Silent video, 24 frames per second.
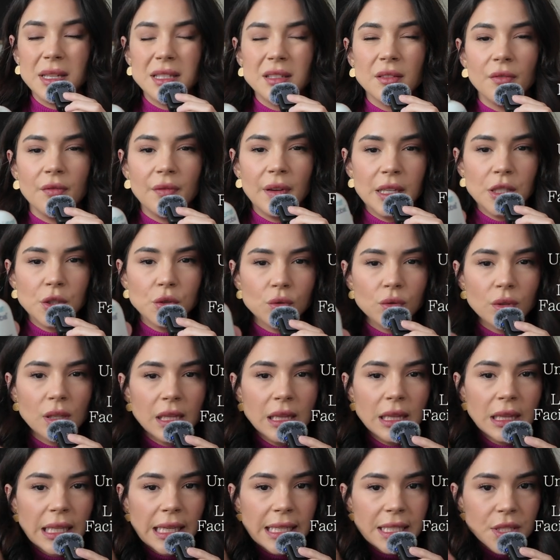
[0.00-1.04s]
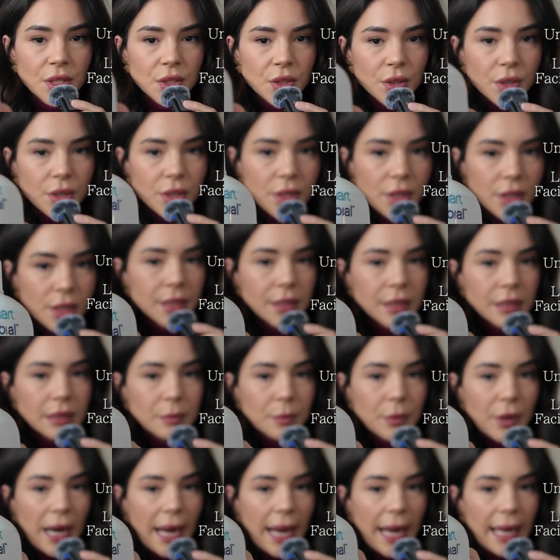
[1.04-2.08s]
It's a facial cleanser
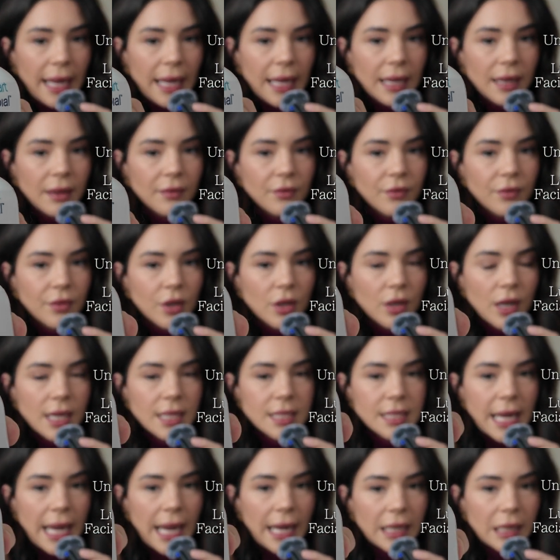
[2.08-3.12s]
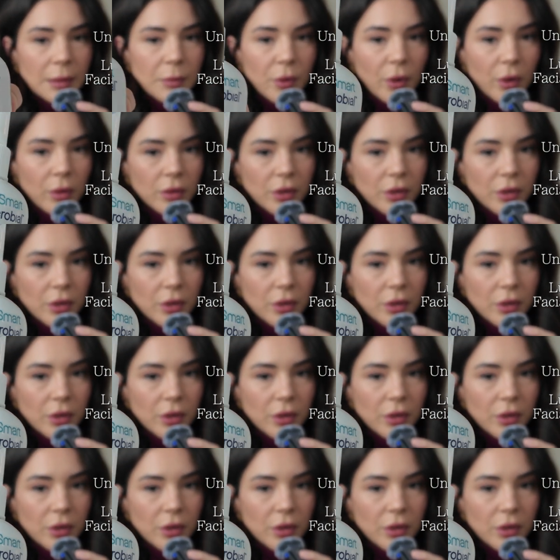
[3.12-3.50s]
spray for us acne prone